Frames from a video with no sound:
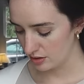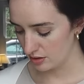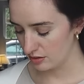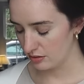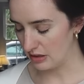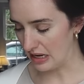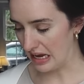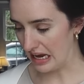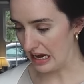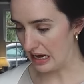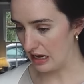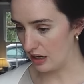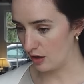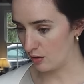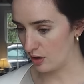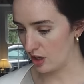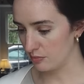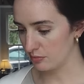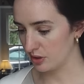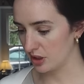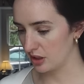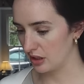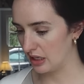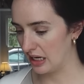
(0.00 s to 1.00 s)
now
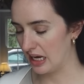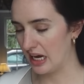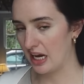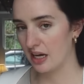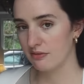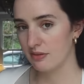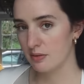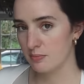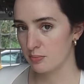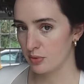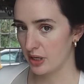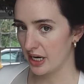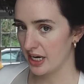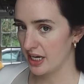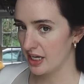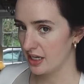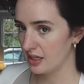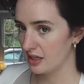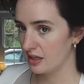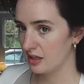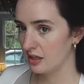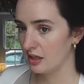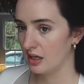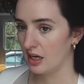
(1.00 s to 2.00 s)
I'm gonna have a
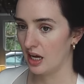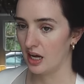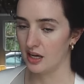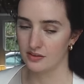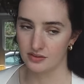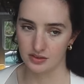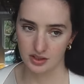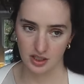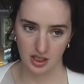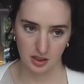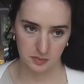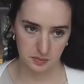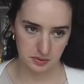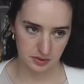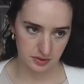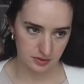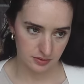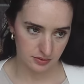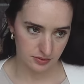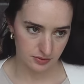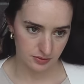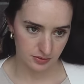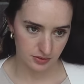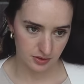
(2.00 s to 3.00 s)
break, have a cup
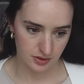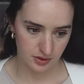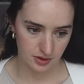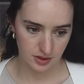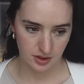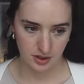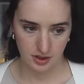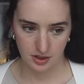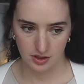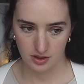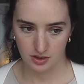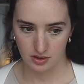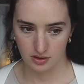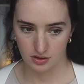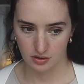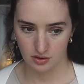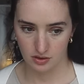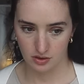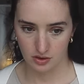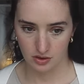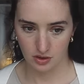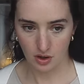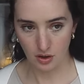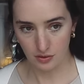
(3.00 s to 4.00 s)
of
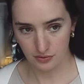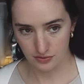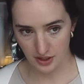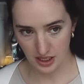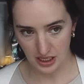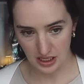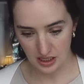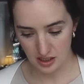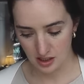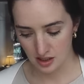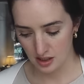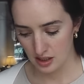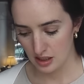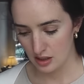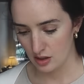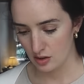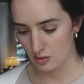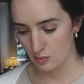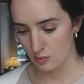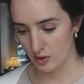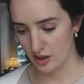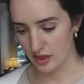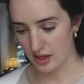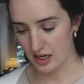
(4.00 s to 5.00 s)
coffee
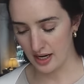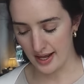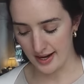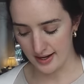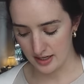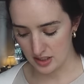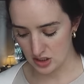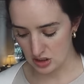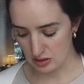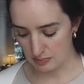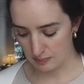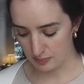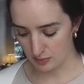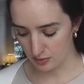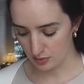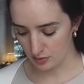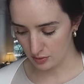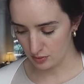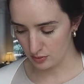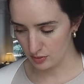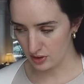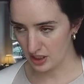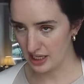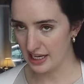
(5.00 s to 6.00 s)
with an energy
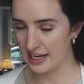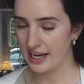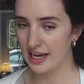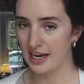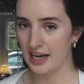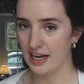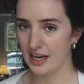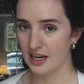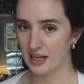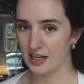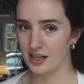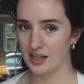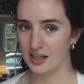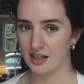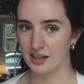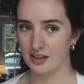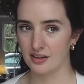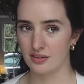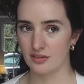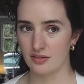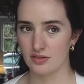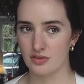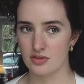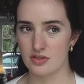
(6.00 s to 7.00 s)
ball.
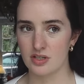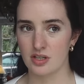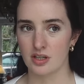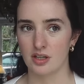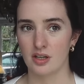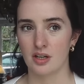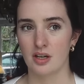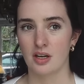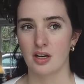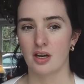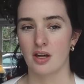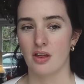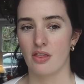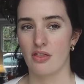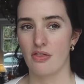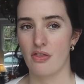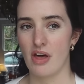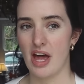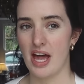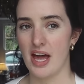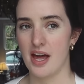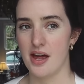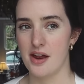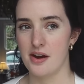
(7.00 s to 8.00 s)
And
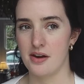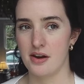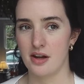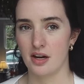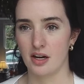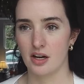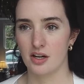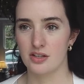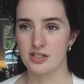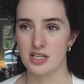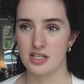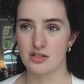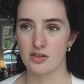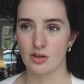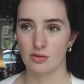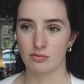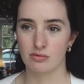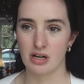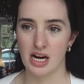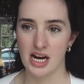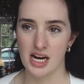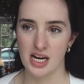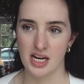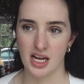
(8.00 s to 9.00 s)
then, cause it's not
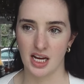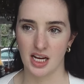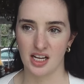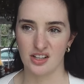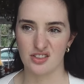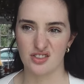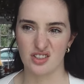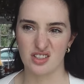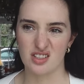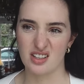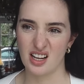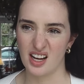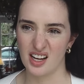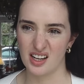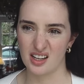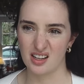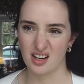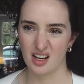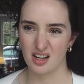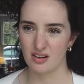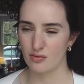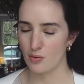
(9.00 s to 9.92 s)
raining, it's just like kind